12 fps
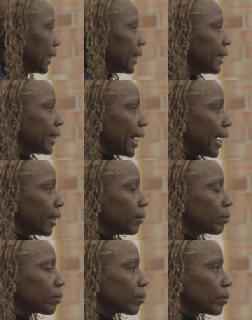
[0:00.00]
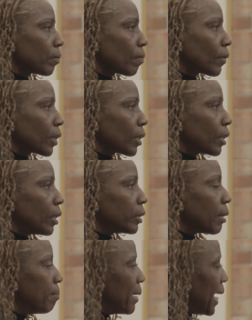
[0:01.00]
in that
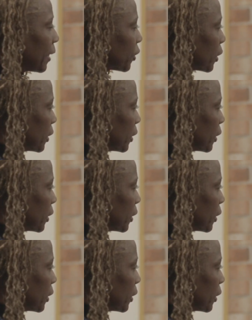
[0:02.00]
the magic